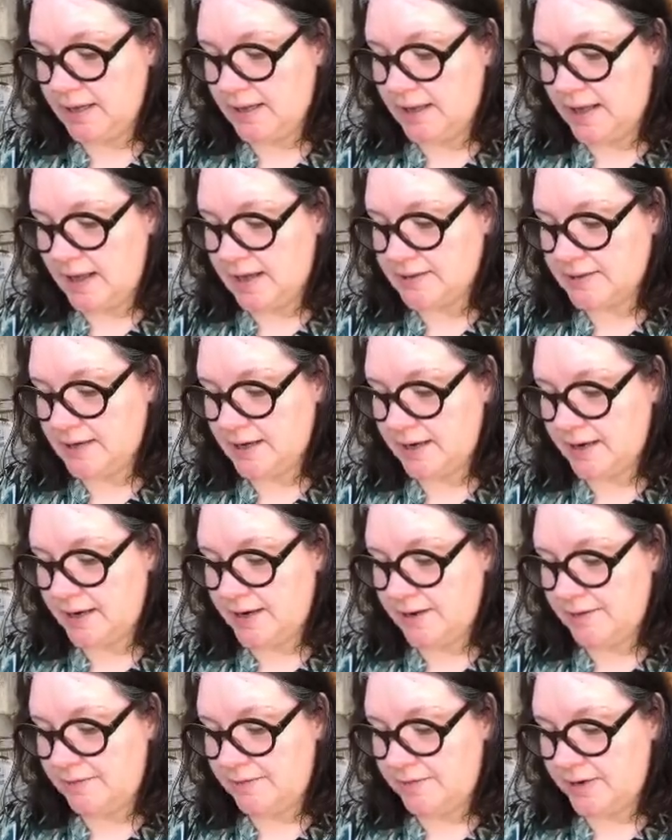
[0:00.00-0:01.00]
Last night
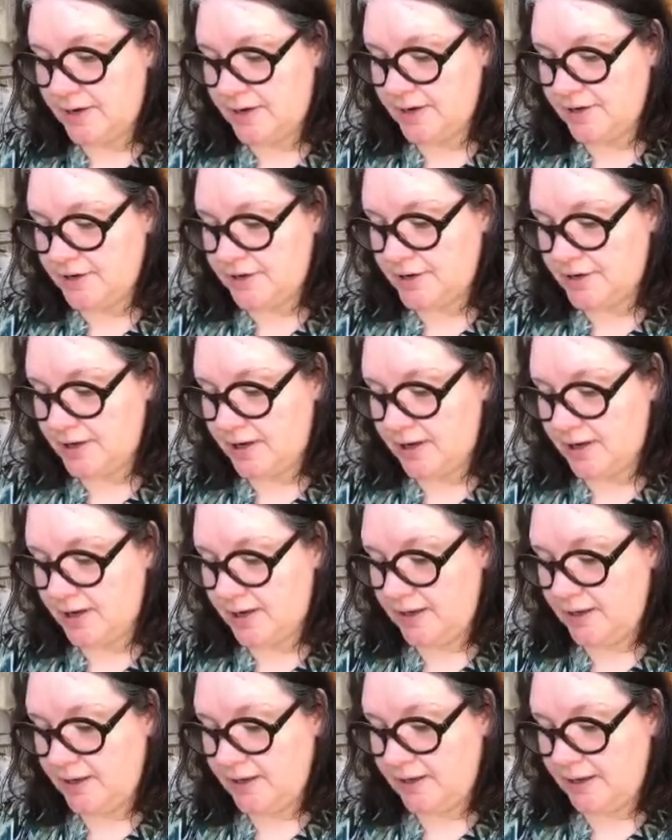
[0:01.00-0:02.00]
he finished
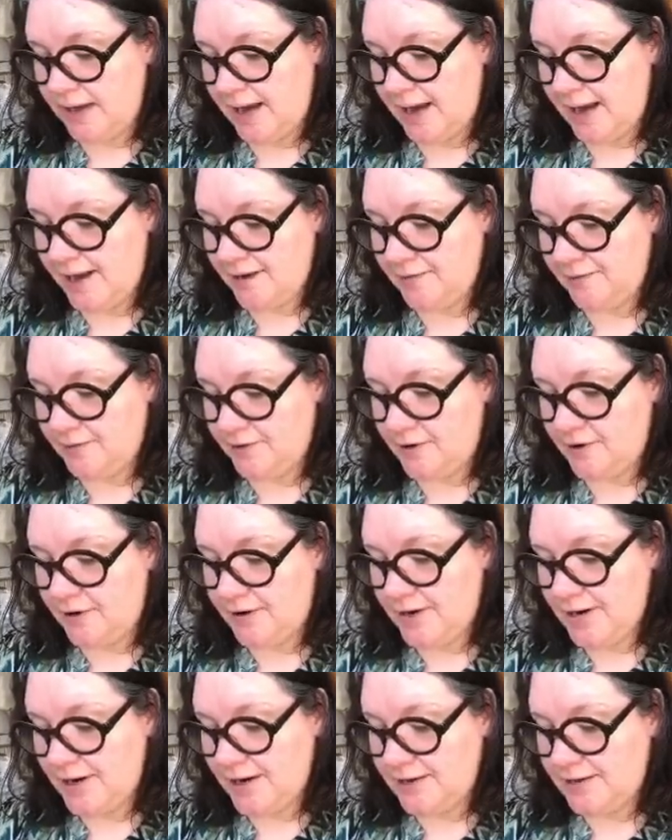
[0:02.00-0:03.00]
a little hat for
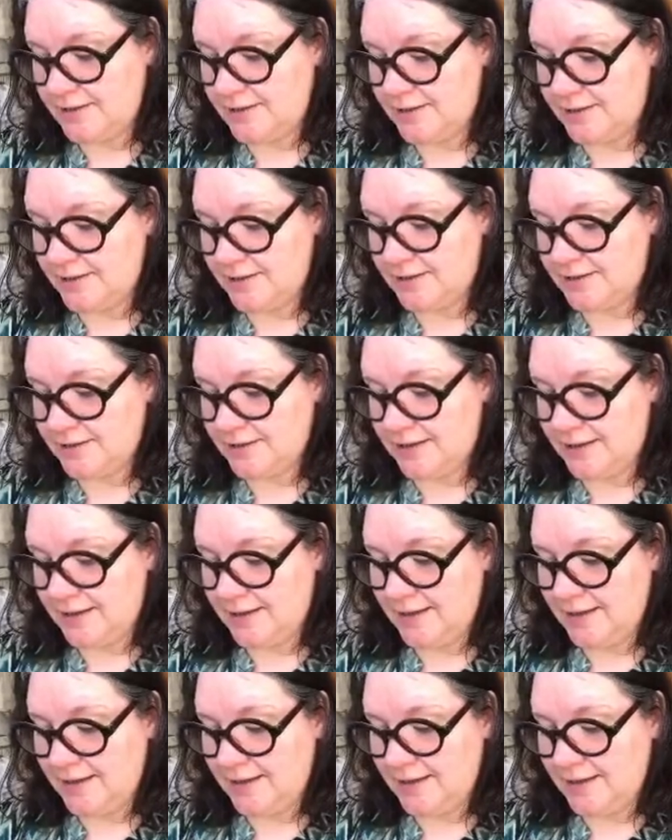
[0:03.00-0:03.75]
our nieces.